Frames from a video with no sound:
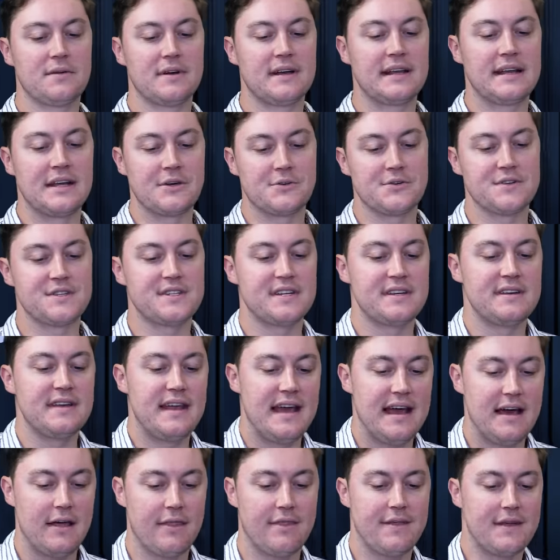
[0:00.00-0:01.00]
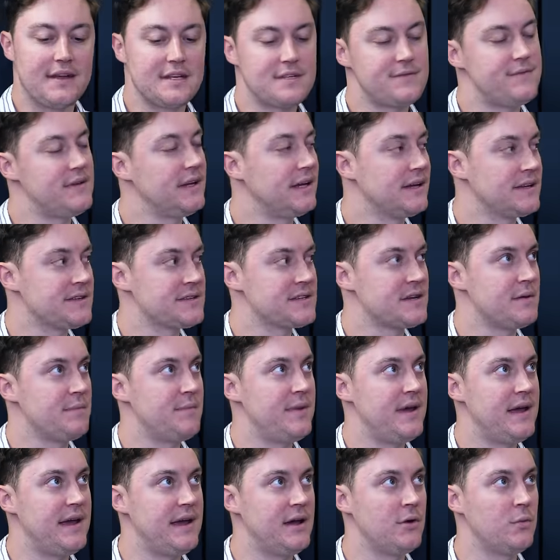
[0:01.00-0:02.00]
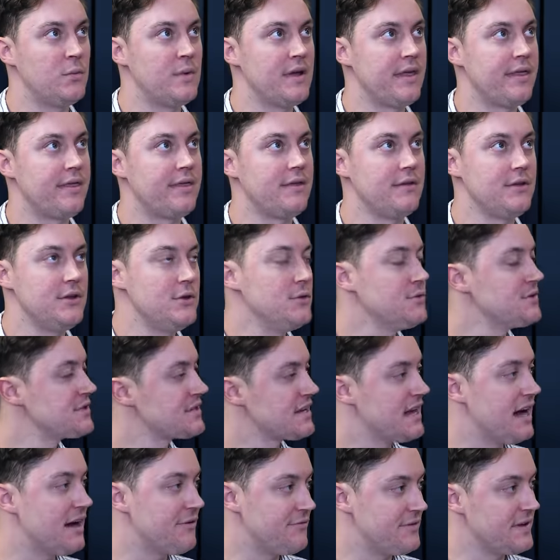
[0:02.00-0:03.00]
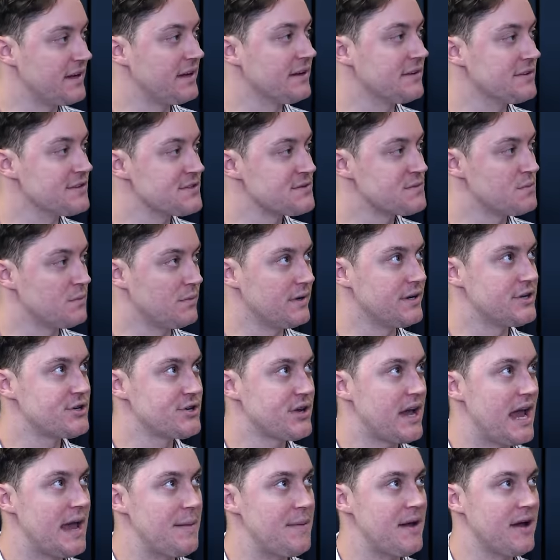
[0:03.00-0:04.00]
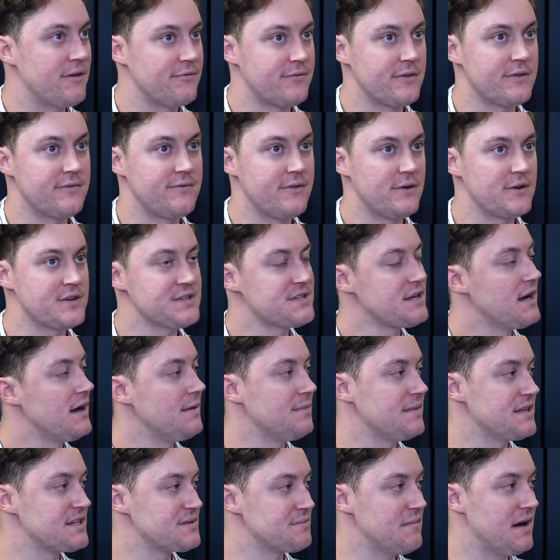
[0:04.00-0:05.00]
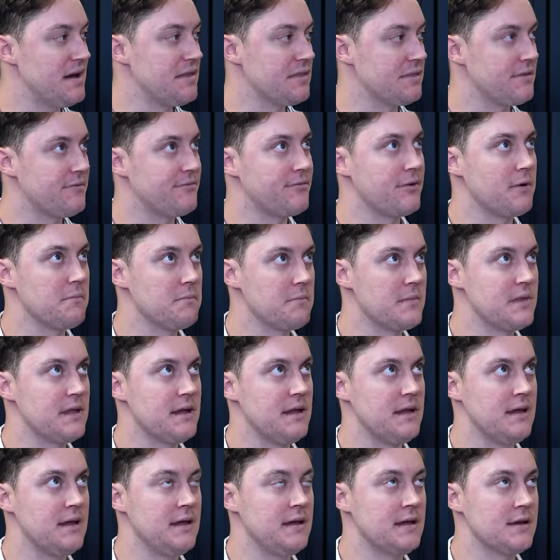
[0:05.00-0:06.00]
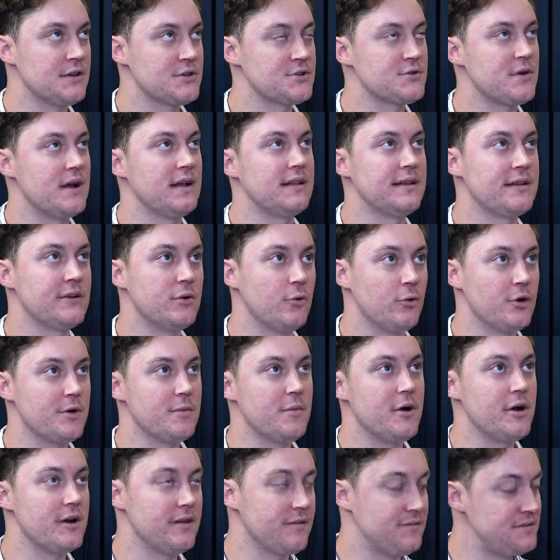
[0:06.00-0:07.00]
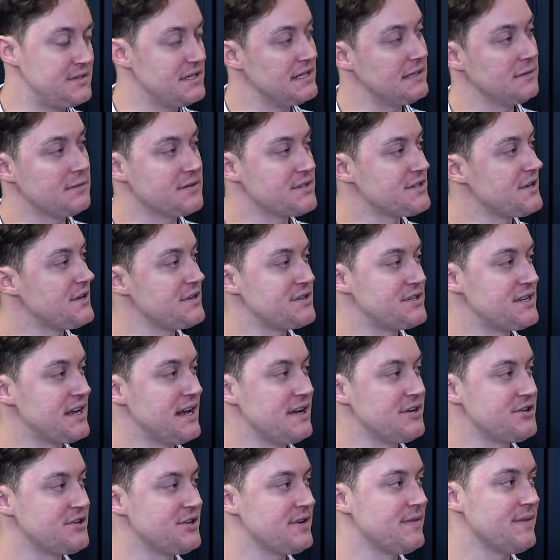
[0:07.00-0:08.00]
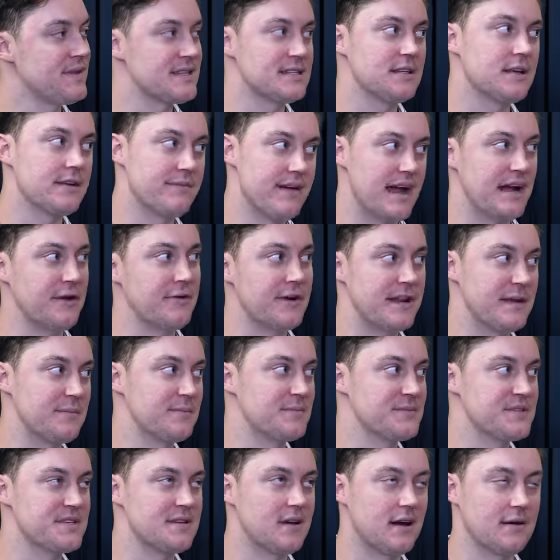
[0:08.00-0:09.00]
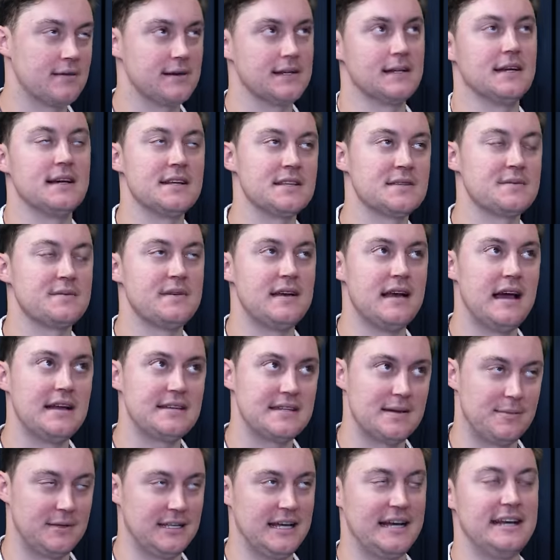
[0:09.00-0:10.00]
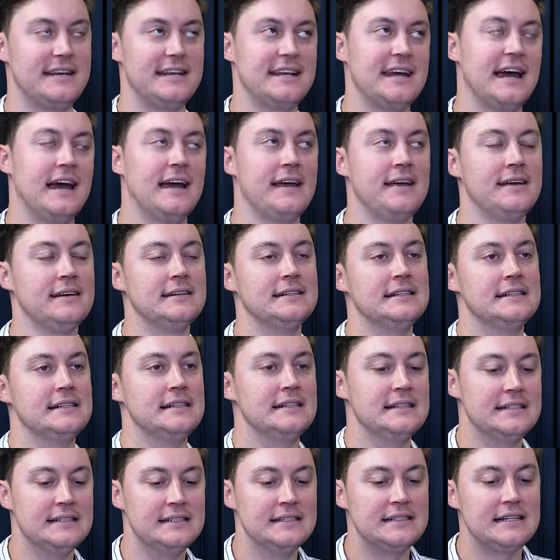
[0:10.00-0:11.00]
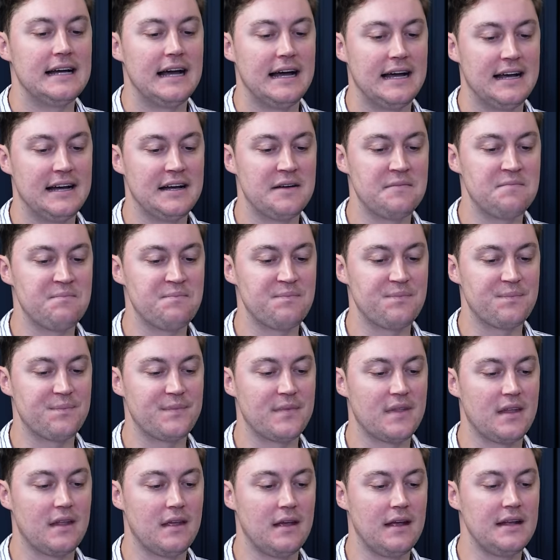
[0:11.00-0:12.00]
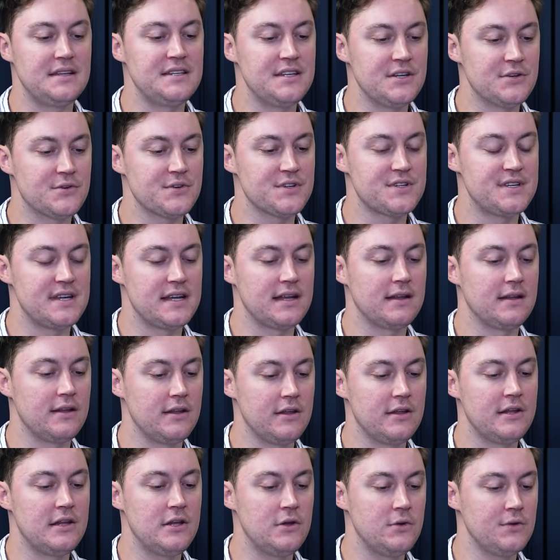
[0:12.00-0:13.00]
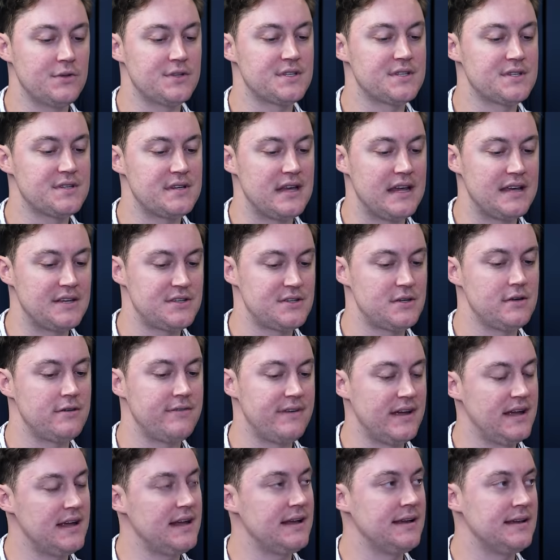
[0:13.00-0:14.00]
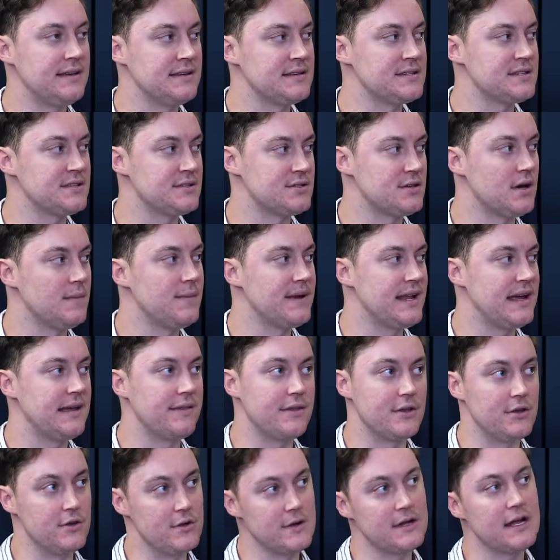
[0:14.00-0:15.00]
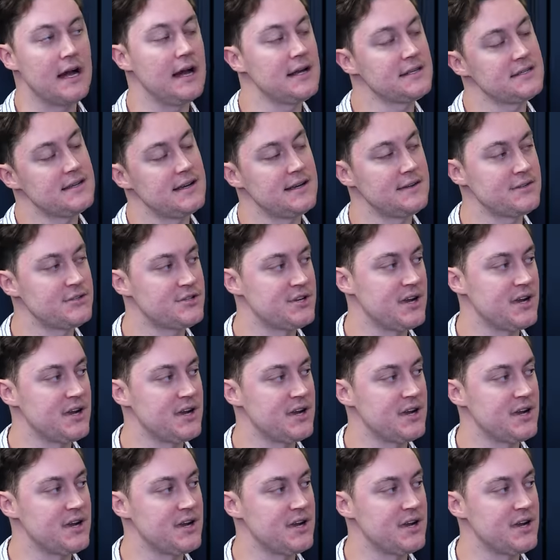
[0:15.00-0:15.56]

really interested in how these figures compare with used car figures, which came out for the first time this month from the Australian Automotive Dealer Association. There's a lot of acronyms, I realise, double A D A. Um, it's interesting, utes, S U Vs dominate the new car sales